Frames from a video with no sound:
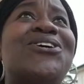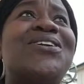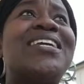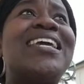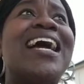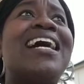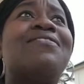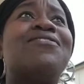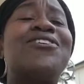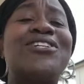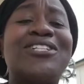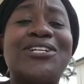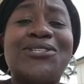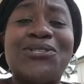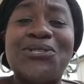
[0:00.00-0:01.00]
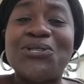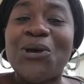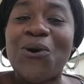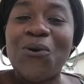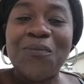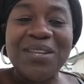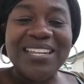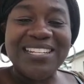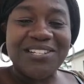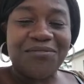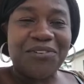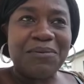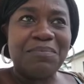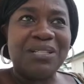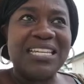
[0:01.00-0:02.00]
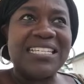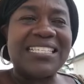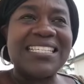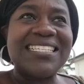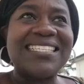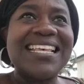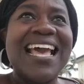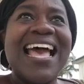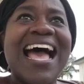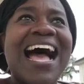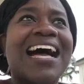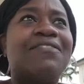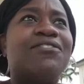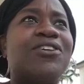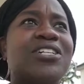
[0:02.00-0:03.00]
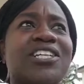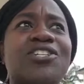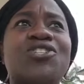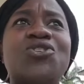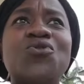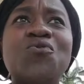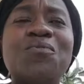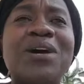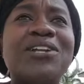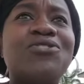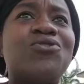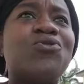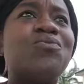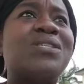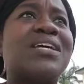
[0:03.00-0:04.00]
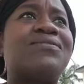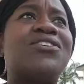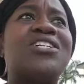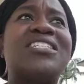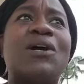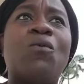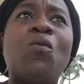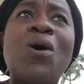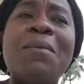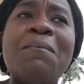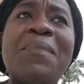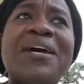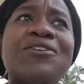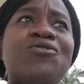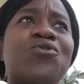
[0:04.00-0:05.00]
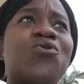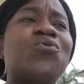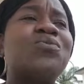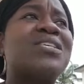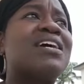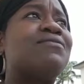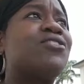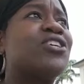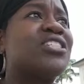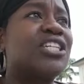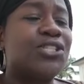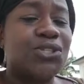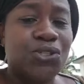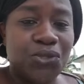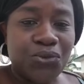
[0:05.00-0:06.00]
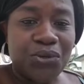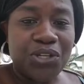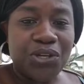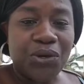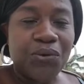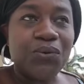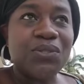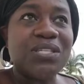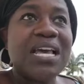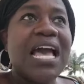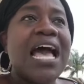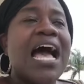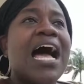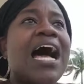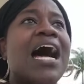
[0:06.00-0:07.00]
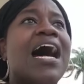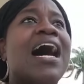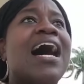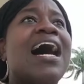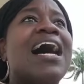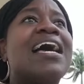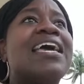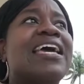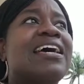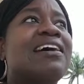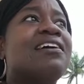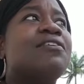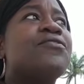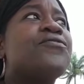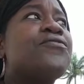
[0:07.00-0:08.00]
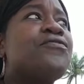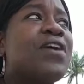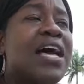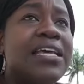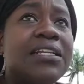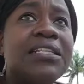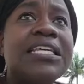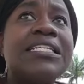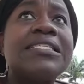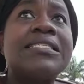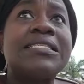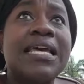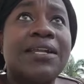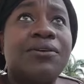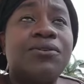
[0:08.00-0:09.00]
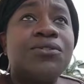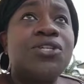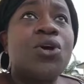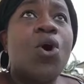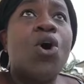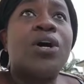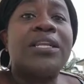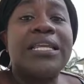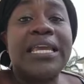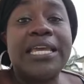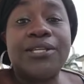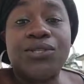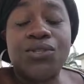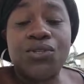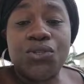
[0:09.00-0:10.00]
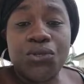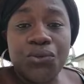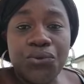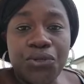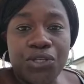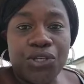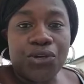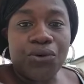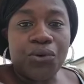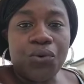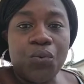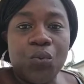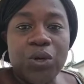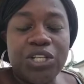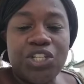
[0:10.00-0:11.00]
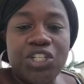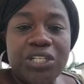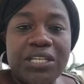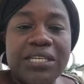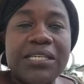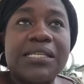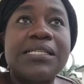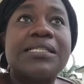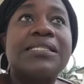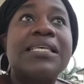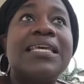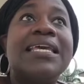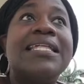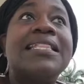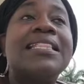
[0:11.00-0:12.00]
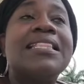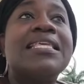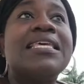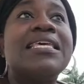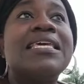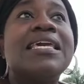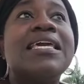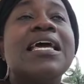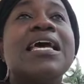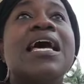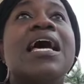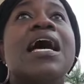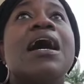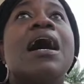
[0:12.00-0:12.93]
journey. I've looked at so many different places. I've looked at 2 bedrooms. I've looked at 1 bedrooms. I've looked at studios. I have finally settled on a studio, which is in the